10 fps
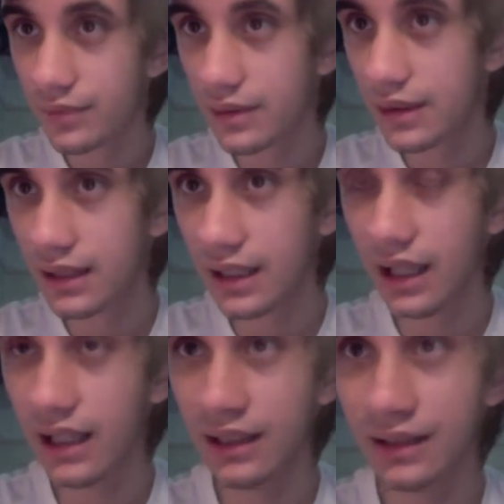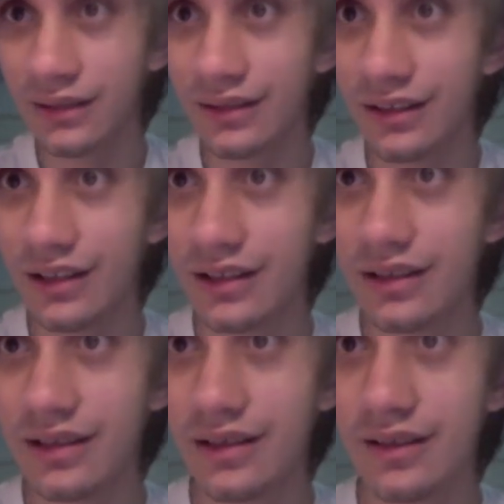Any
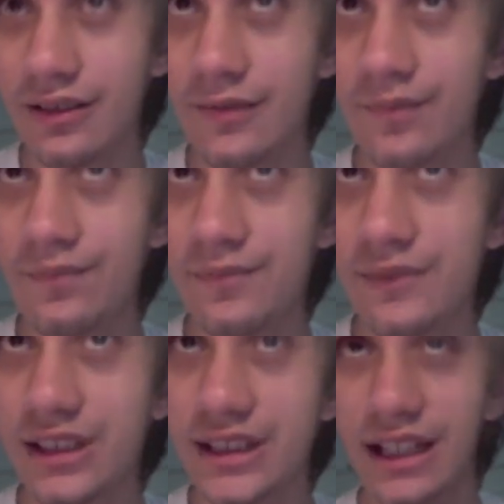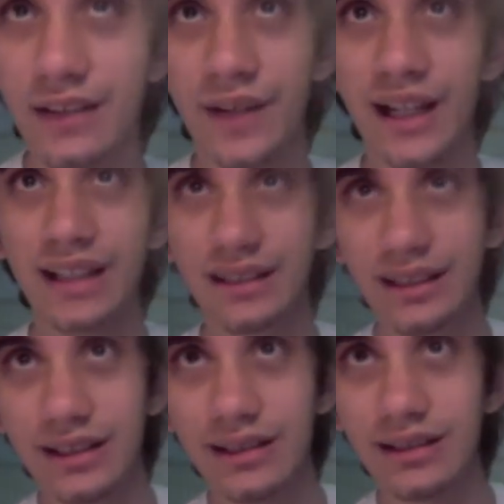set of
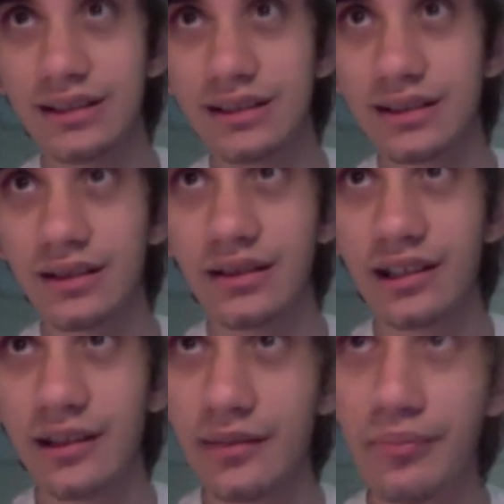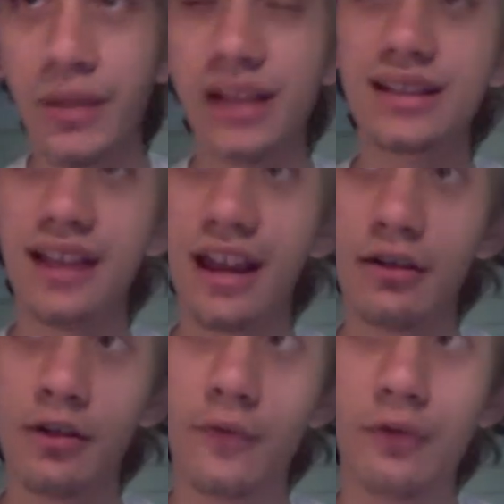ideas mixed together to
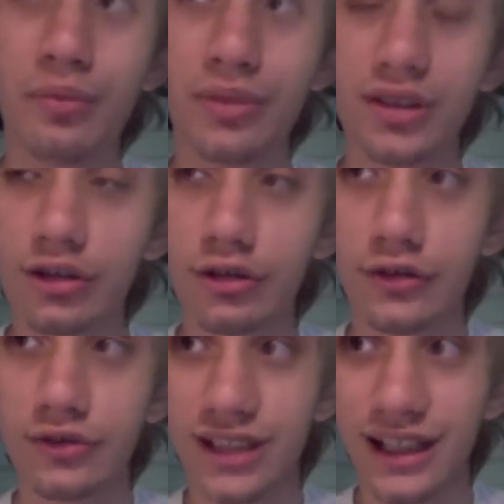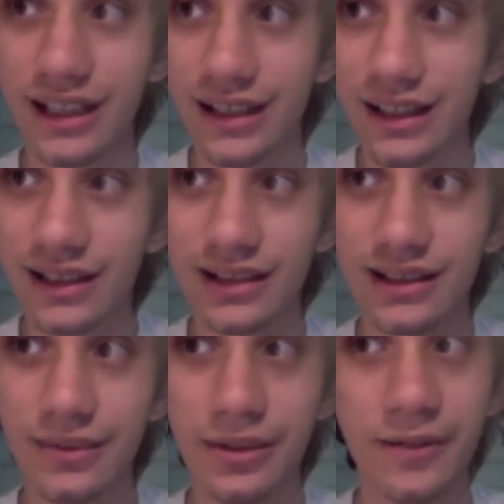form a social zeitgeist. I mean,